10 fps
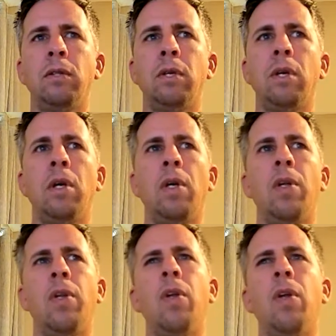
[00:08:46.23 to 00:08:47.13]

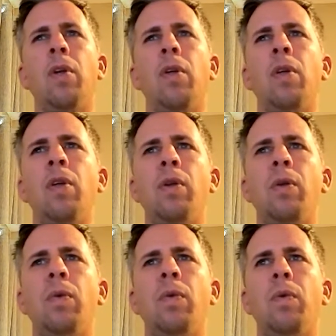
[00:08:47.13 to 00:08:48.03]

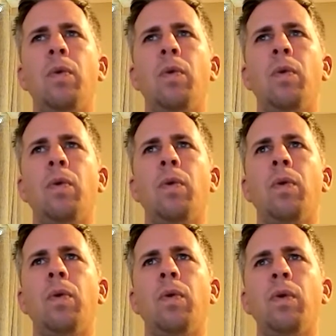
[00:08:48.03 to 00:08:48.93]

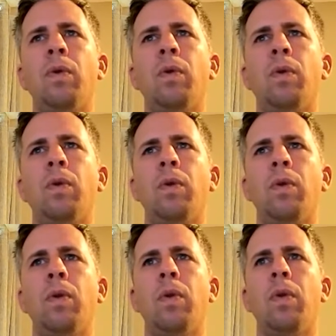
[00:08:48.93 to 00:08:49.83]

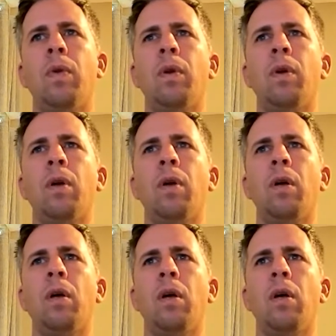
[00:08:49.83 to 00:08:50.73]

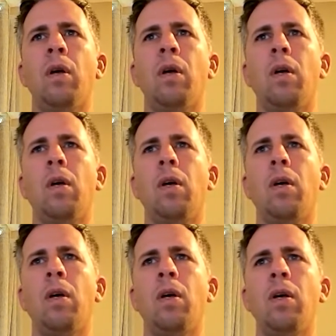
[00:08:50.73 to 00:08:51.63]

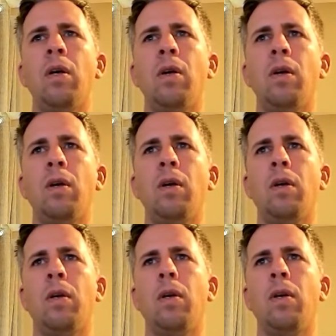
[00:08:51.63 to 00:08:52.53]

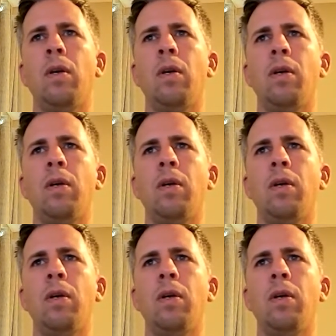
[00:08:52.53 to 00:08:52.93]
The person shown says nothing.